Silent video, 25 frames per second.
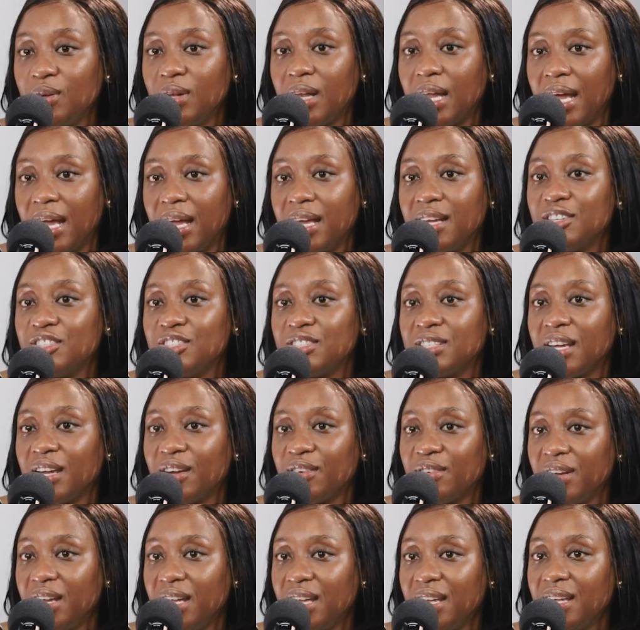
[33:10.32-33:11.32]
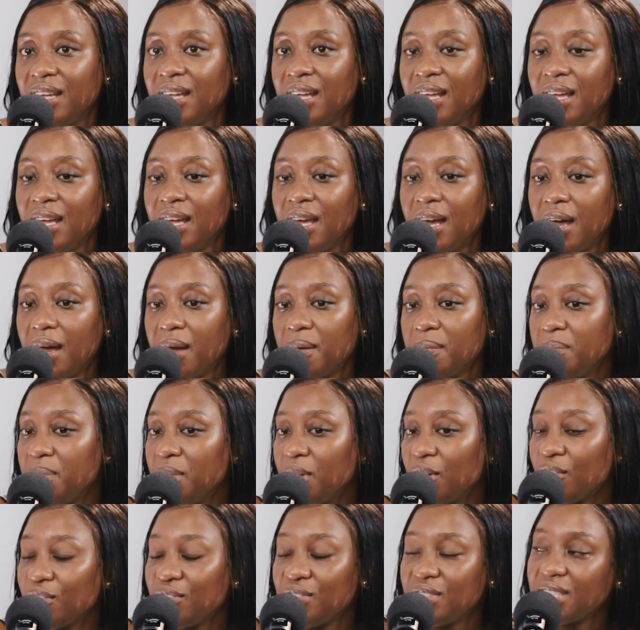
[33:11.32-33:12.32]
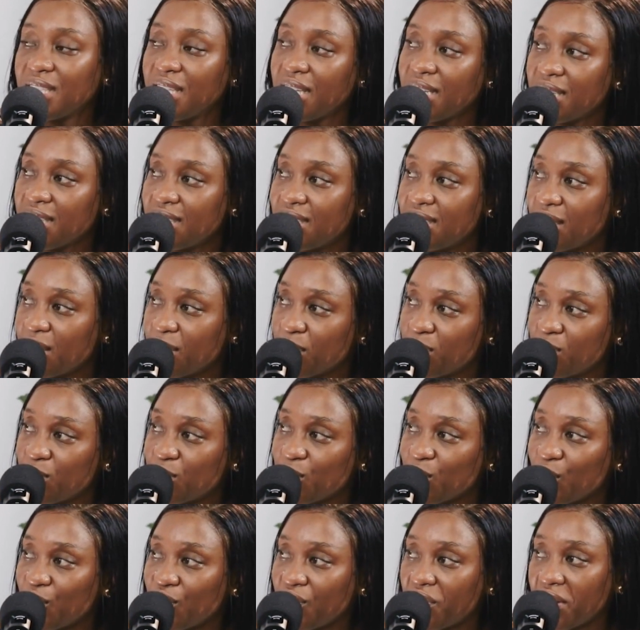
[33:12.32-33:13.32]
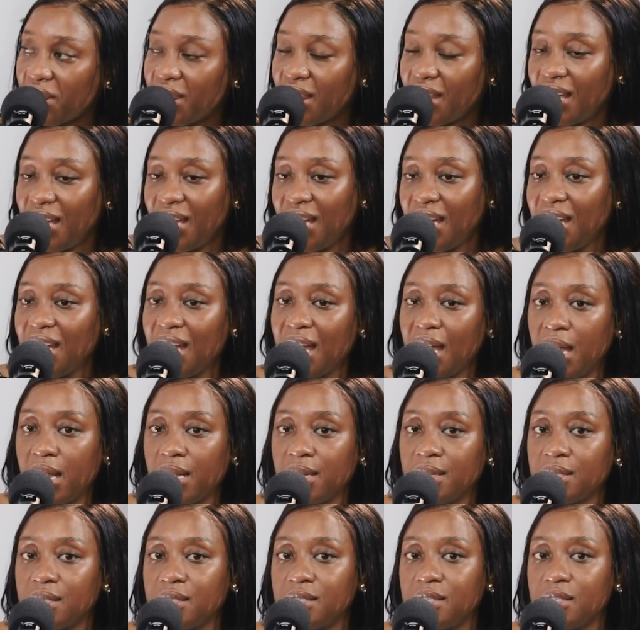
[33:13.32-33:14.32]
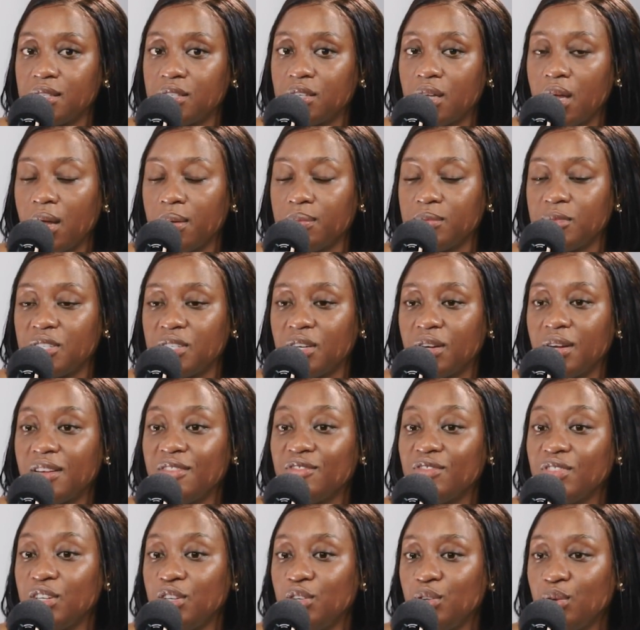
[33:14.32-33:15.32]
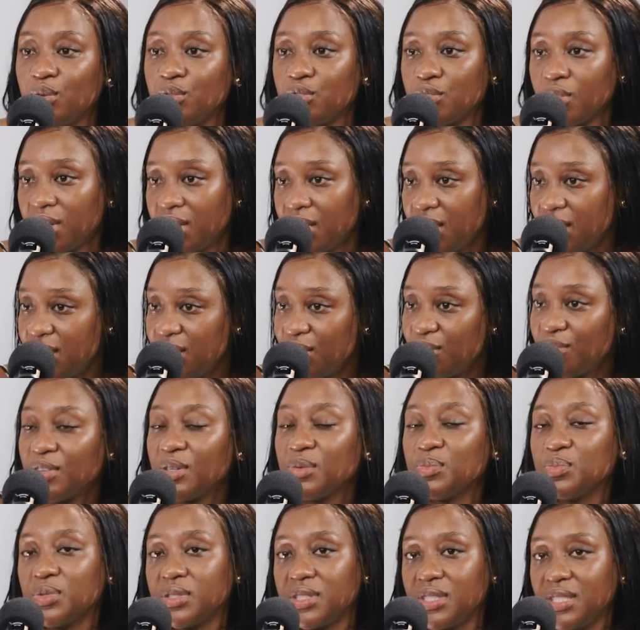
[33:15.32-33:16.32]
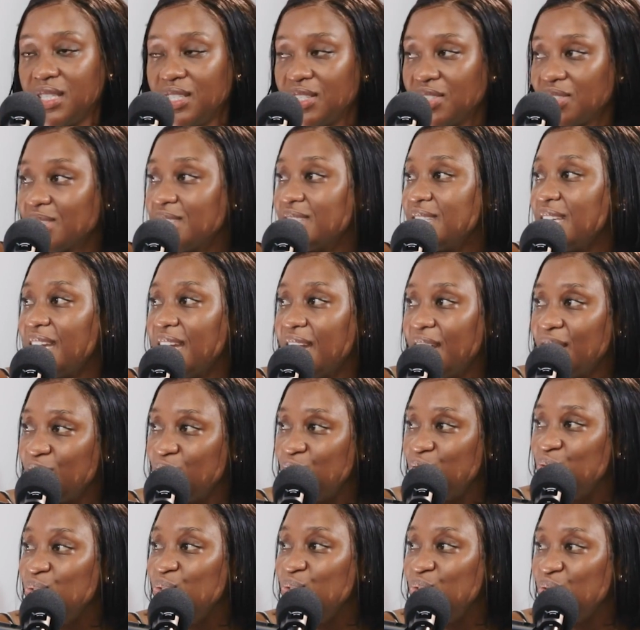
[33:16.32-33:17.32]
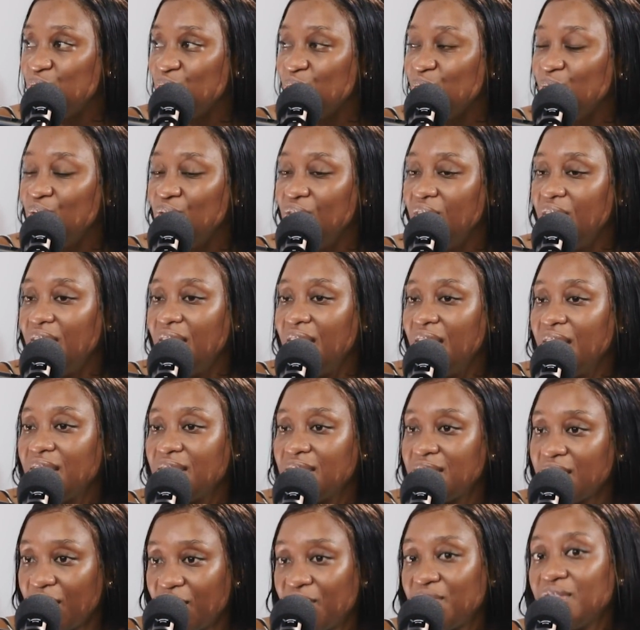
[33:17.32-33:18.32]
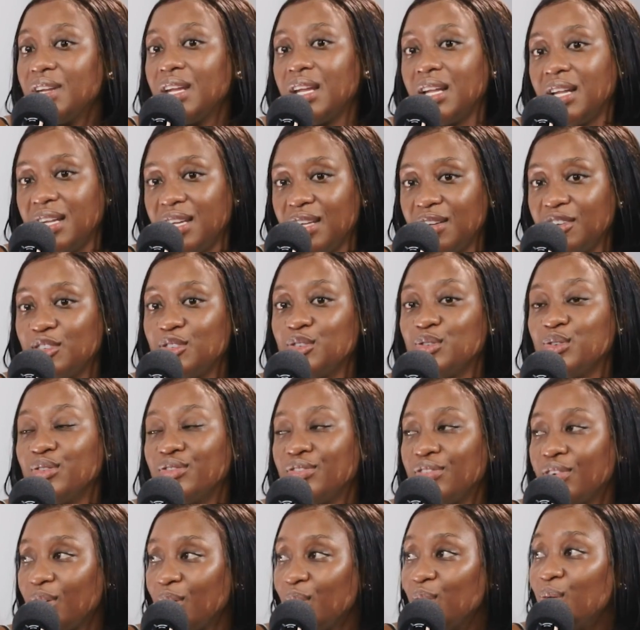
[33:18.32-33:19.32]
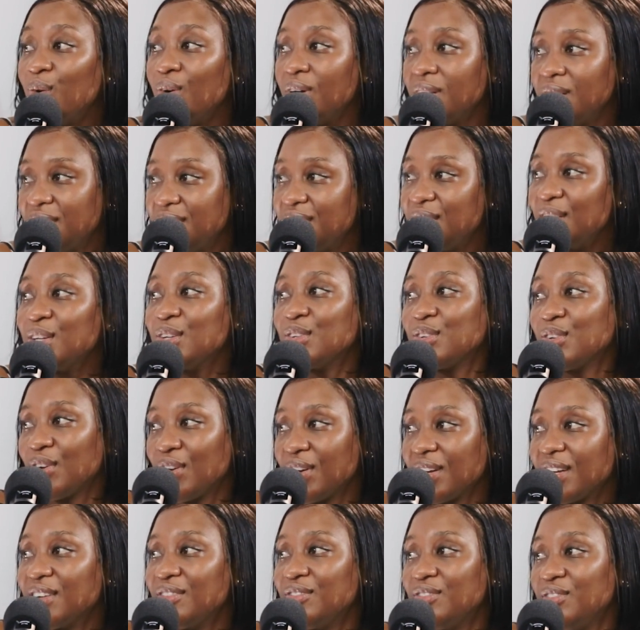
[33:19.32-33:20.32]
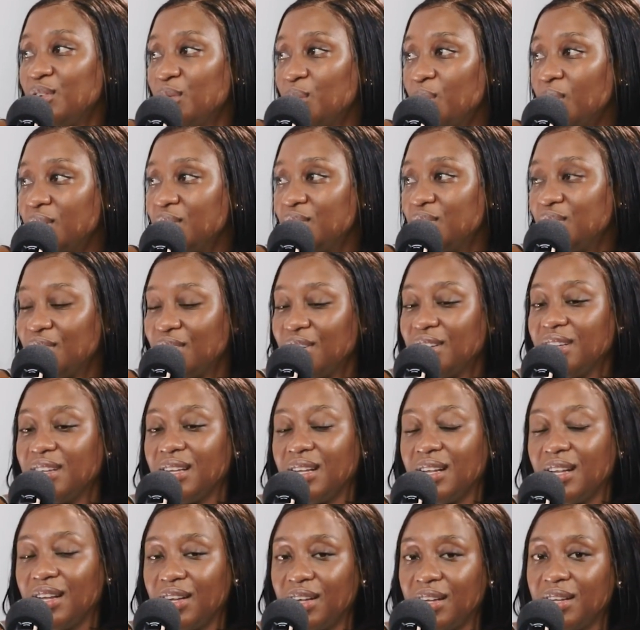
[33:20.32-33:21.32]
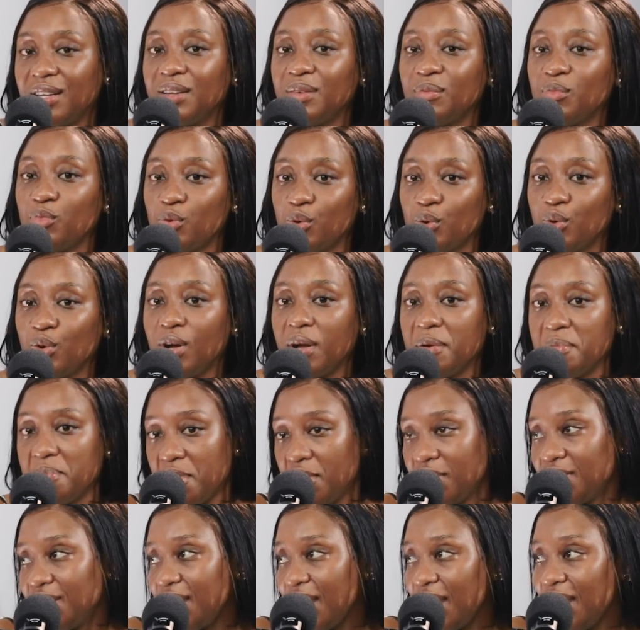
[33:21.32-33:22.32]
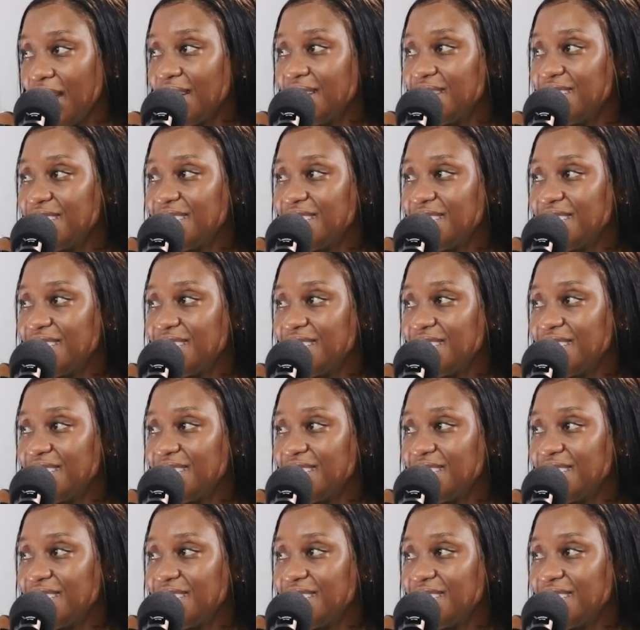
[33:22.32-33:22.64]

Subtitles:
like sharing a bit of skin tips over there and sharing videos on the different procedures that I do. So definitely do follow on TikTok if you want to learn more about that.